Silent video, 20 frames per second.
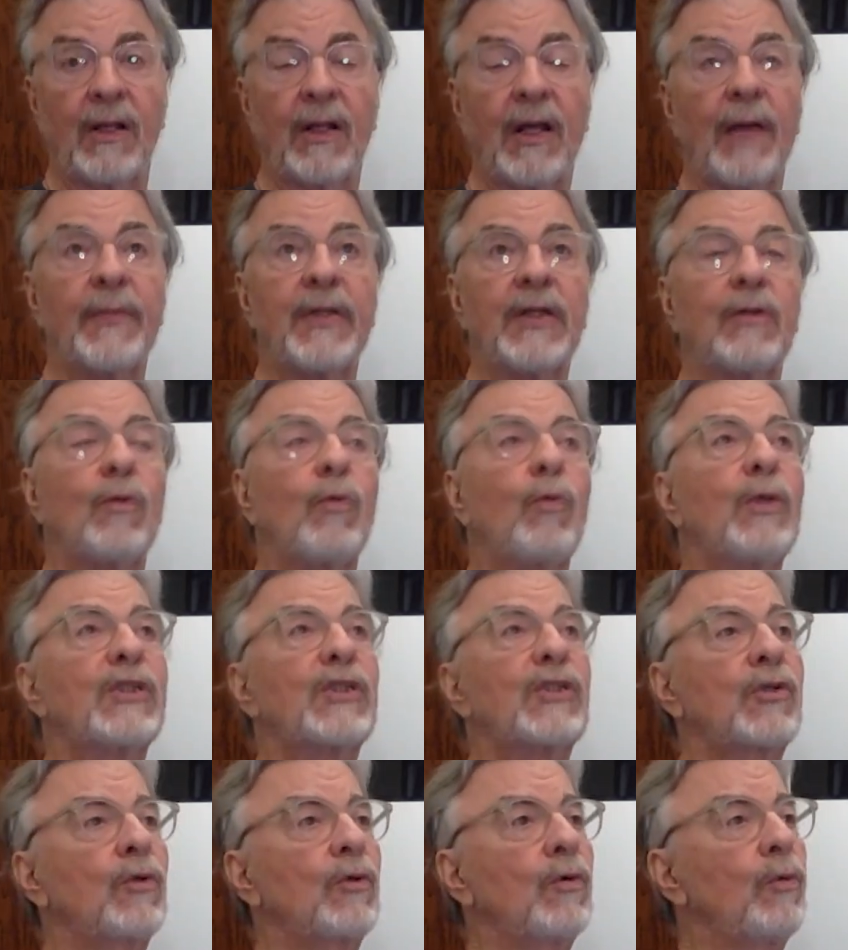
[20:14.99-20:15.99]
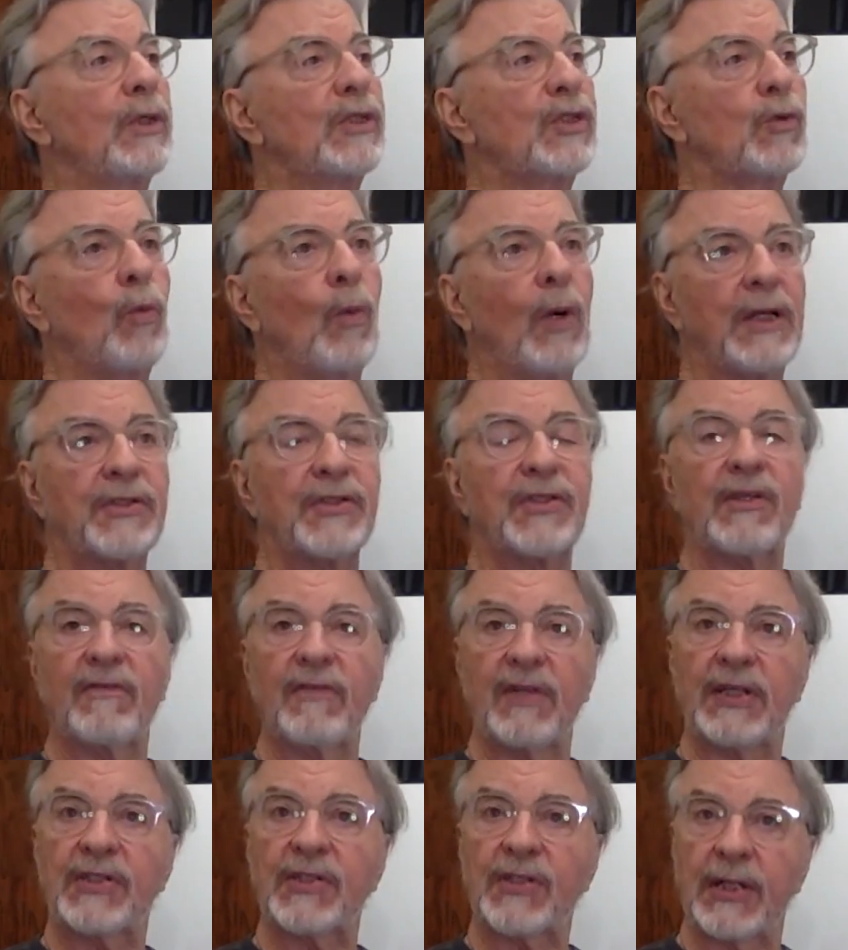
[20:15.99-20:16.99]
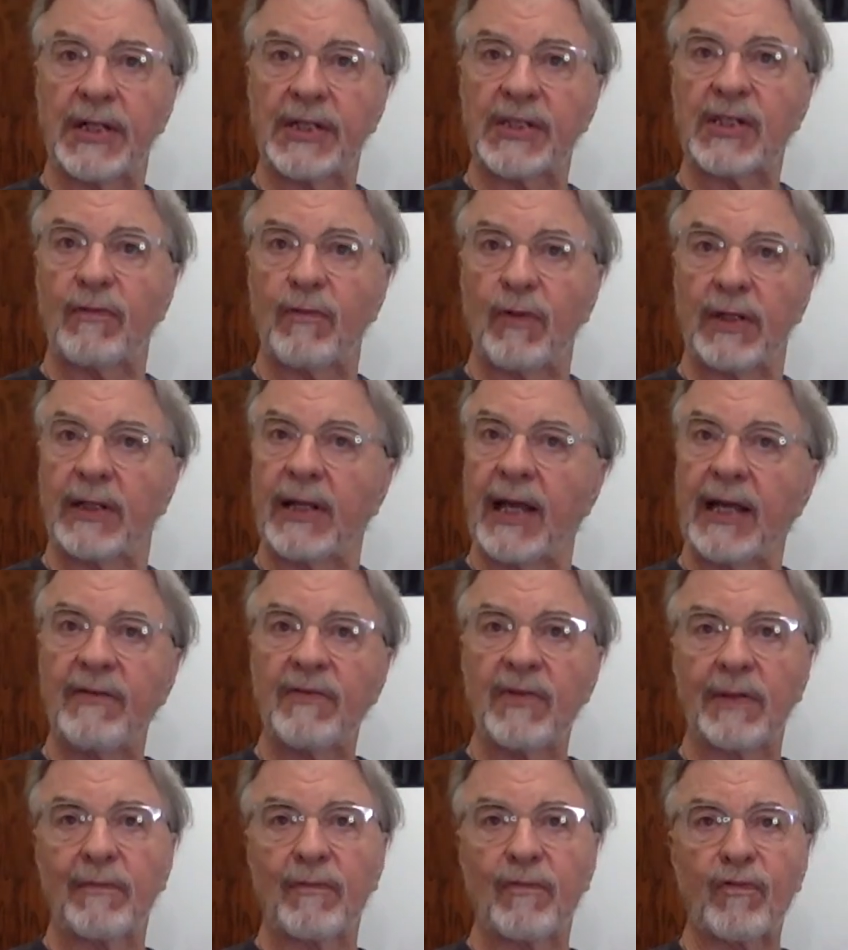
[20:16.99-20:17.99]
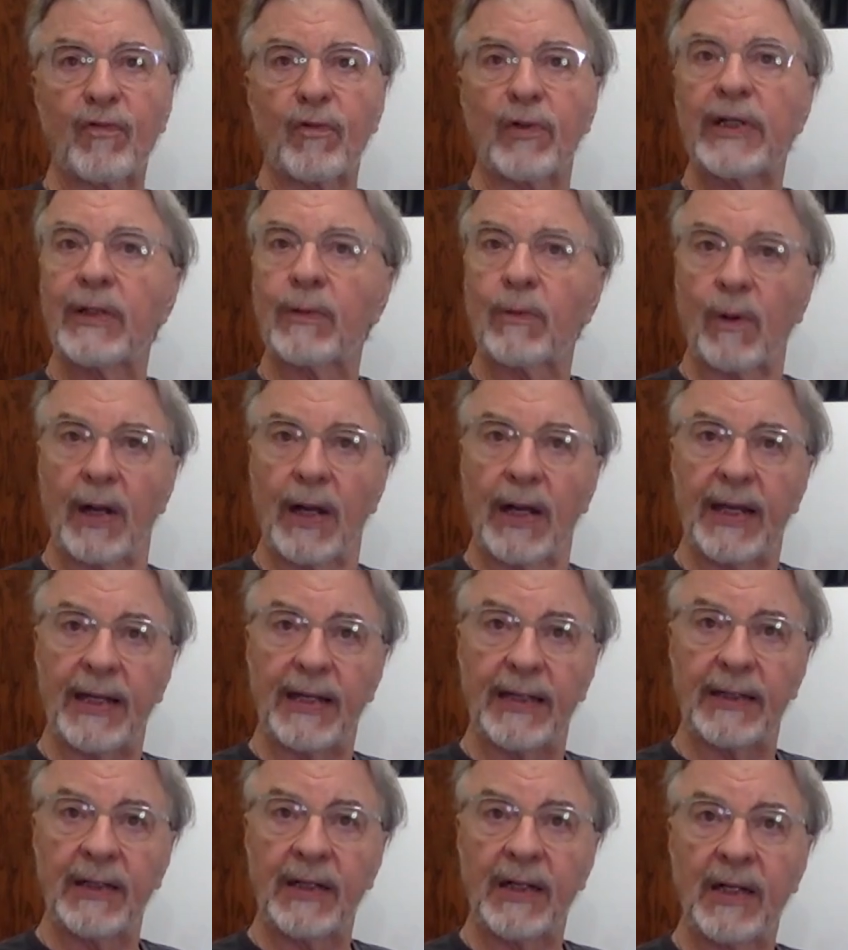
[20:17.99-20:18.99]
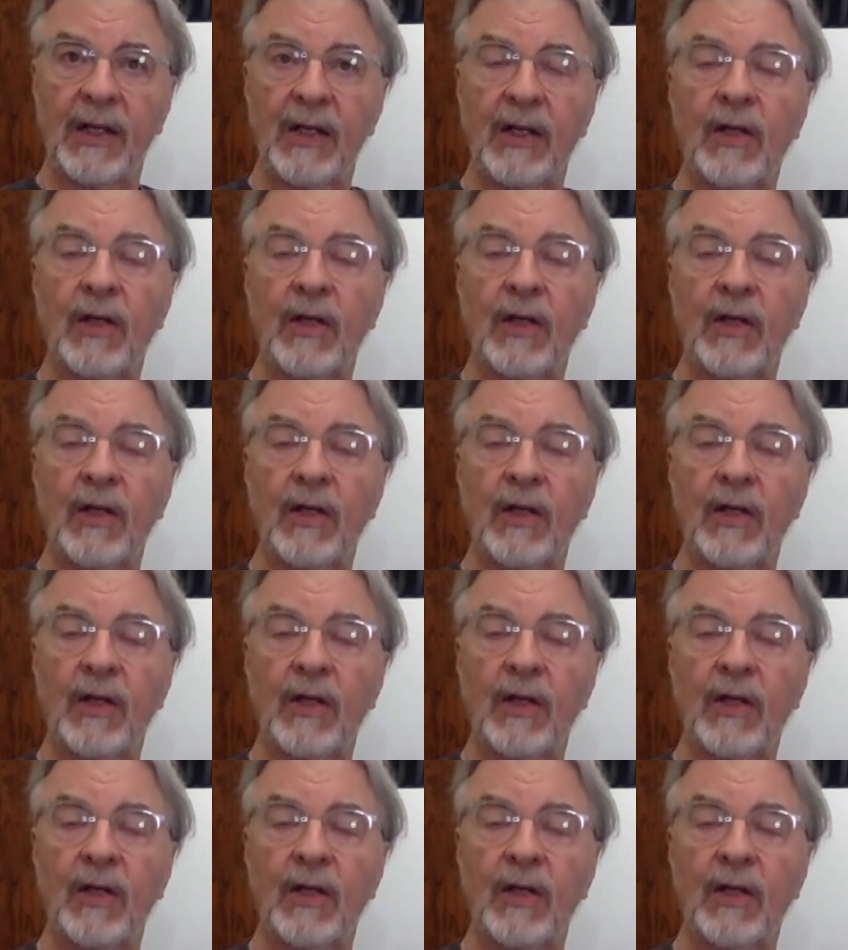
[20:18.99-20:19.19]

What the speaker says: I mean, which ones of these things, if we gave them free rein,